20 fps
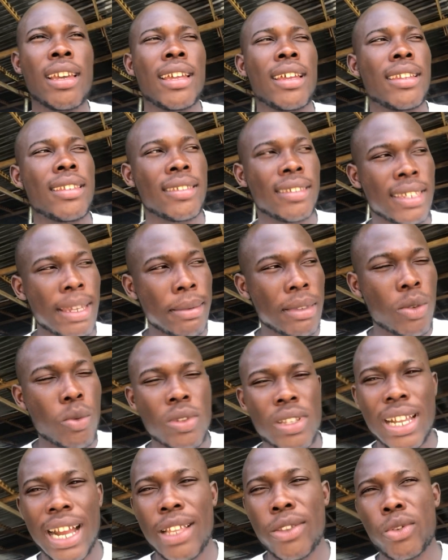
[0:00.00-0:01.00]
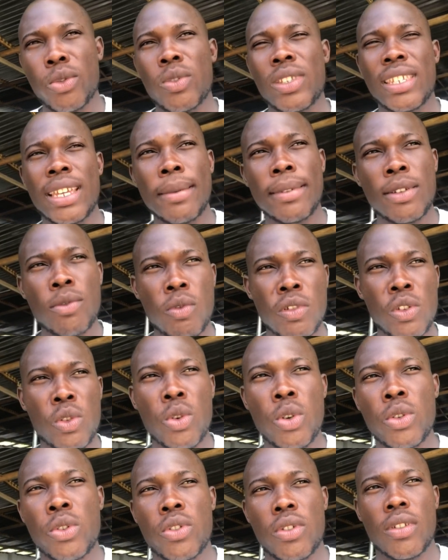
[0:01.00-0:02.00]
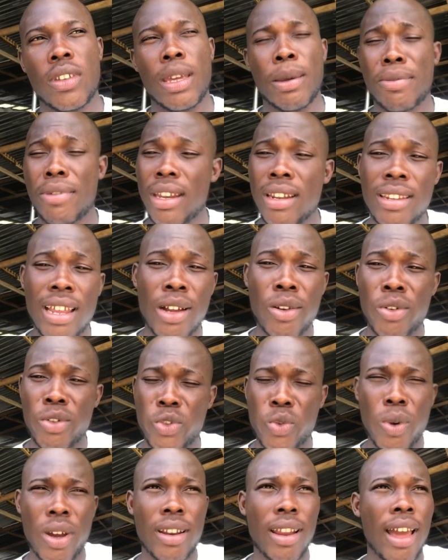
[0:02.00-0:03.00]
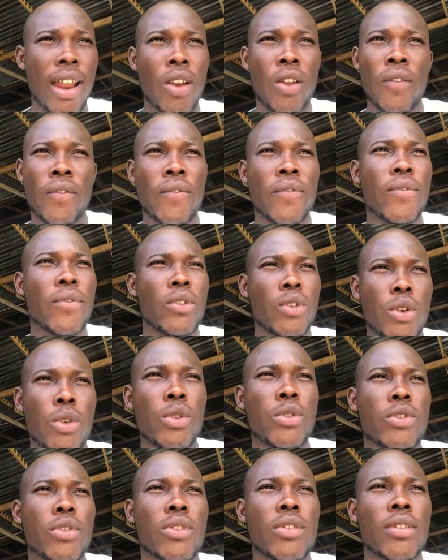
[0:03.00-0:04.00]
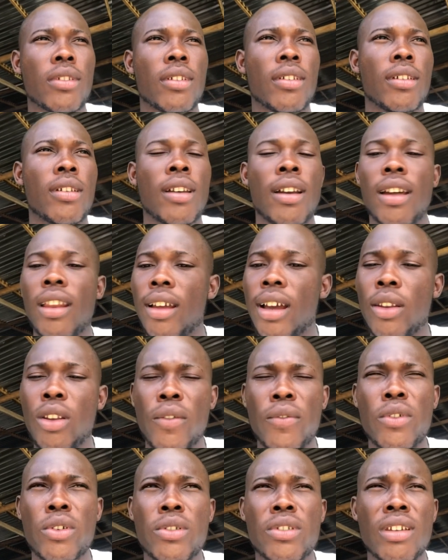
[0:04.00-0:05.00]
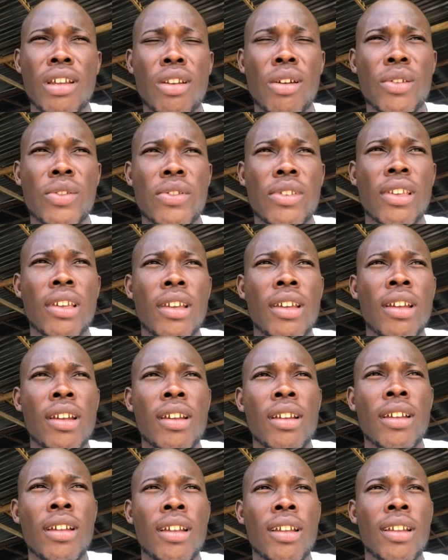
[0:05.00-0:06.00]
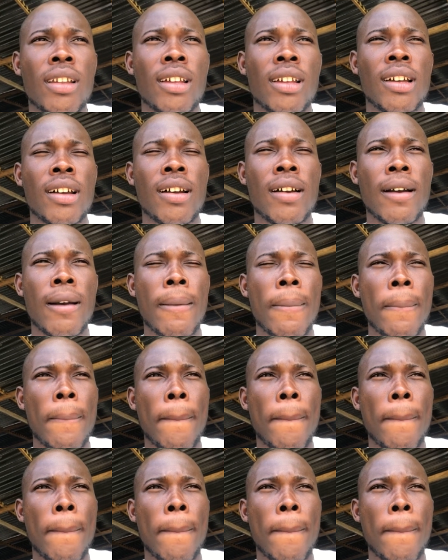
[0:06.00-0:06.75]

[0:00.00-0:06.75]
Same thing with cattle, same thing with goats. Especially that goat one. I love goats. I love goats a lot.